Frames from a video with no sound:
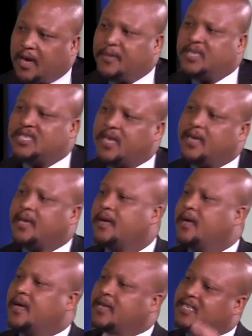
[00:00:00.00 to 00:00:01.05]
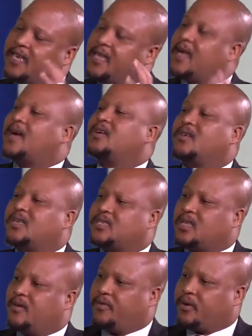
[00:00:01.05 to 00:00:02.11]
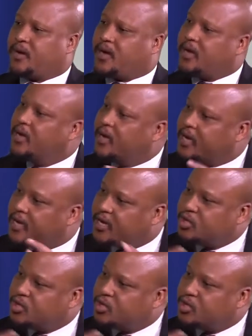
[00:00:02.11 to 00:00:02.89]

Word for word: I mean, turning, turning a country like South Africa yeah.